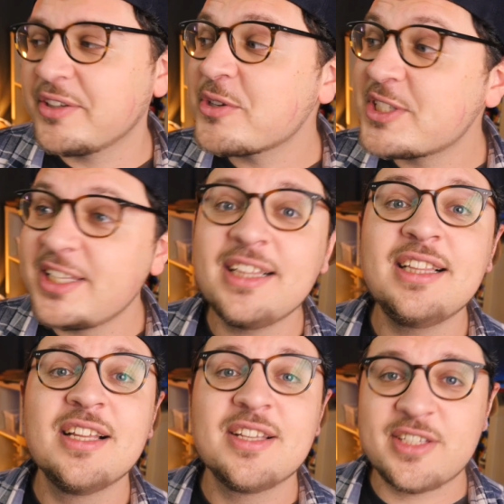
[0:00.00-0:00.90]
There's still
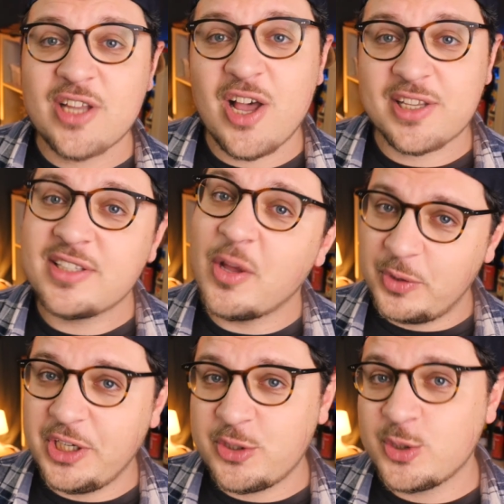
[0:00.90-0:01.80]
sauce that
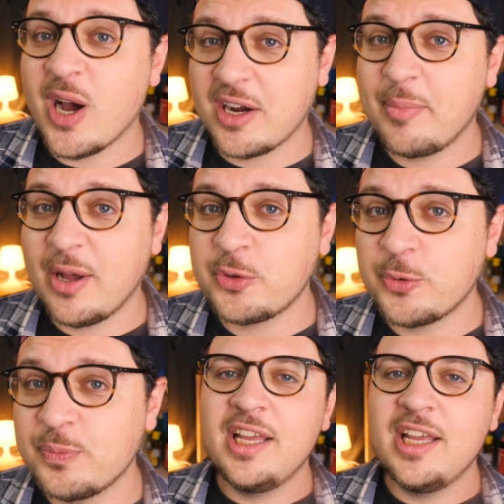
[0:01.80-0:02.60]
we need to talk about.